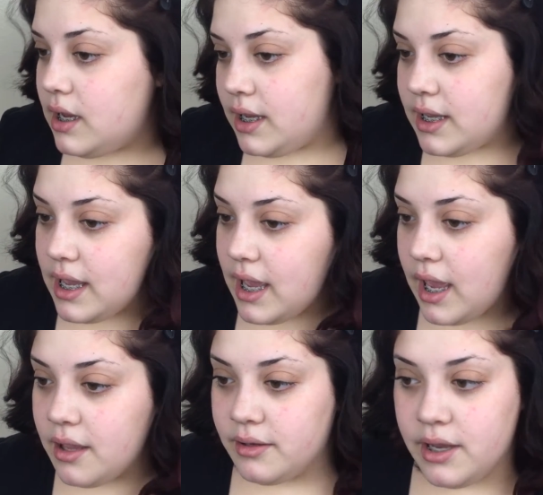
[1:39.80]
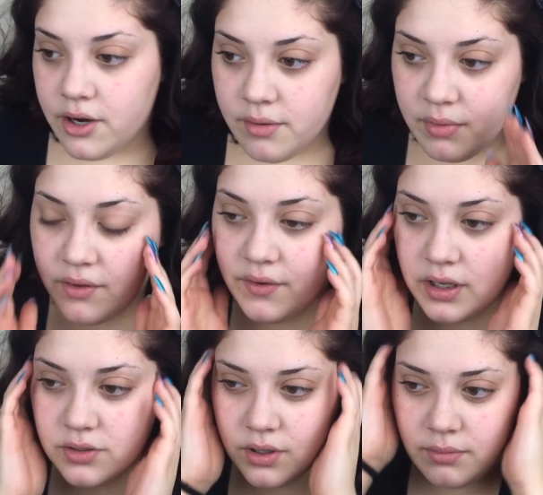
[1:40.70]
I hate hair in my
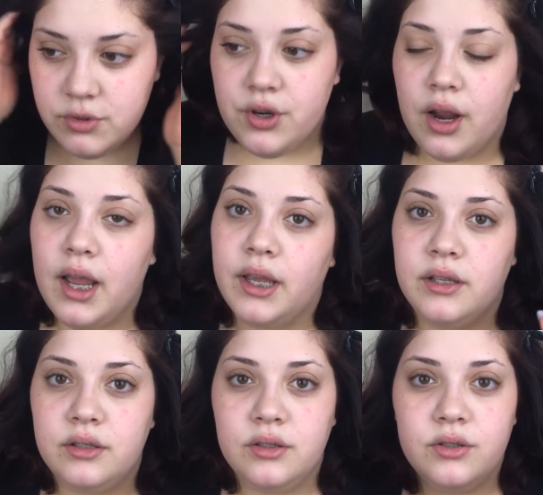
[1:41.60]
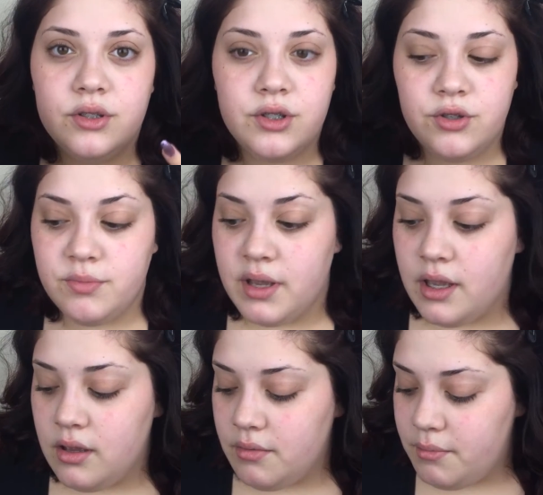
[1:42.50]
face while I'm trying to do my
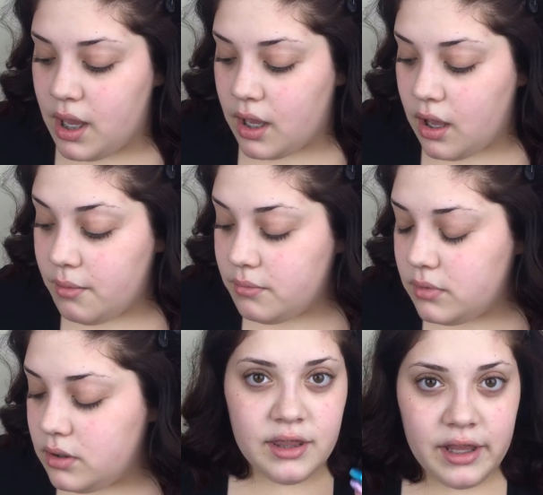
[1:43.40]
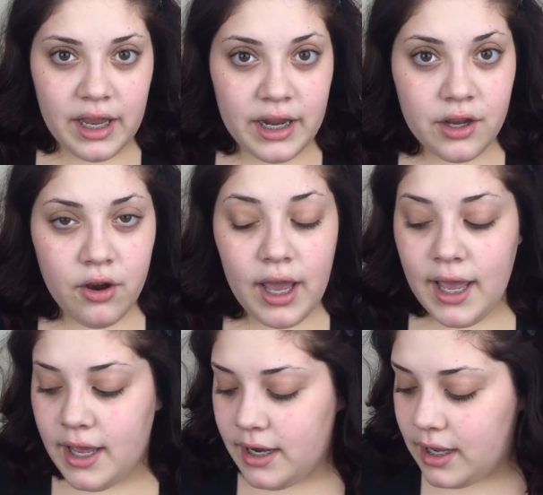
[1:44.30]
makeup. Then I go
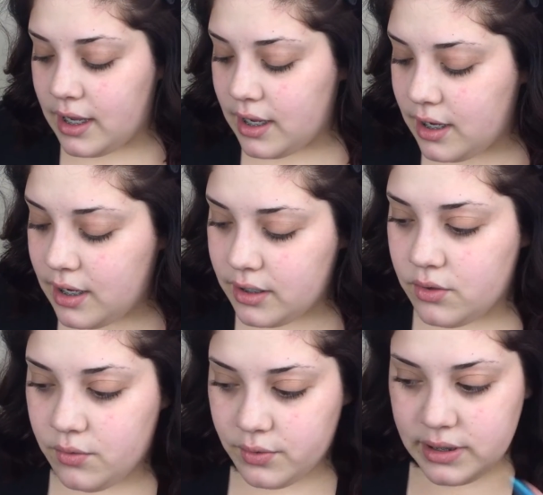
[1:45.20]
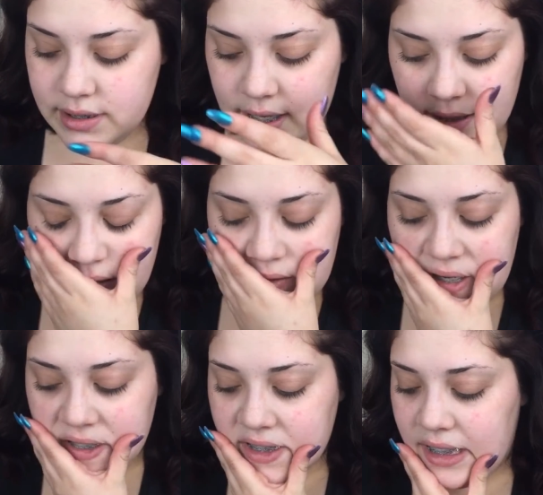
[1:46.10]
ahead and once I let
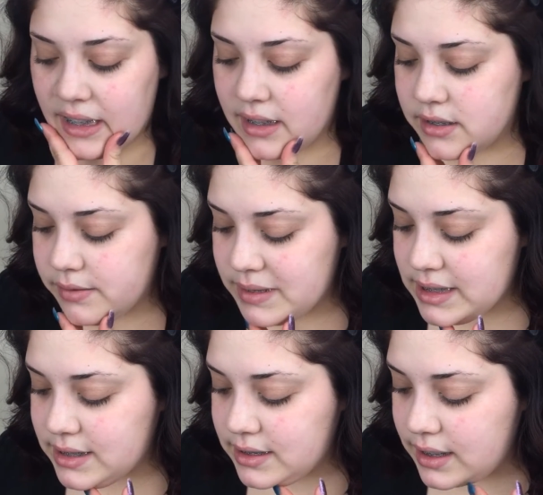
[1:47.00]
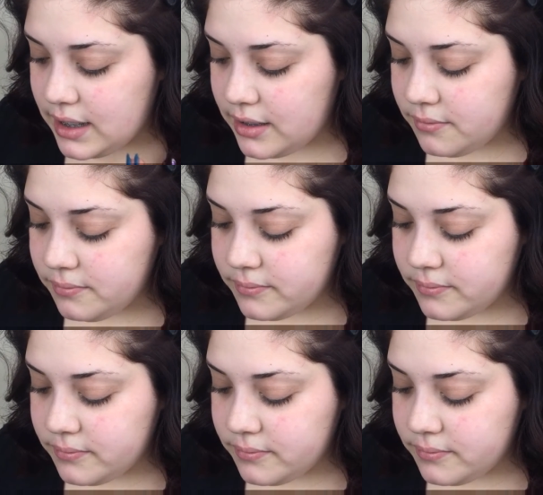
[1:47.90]
that sink into my skin,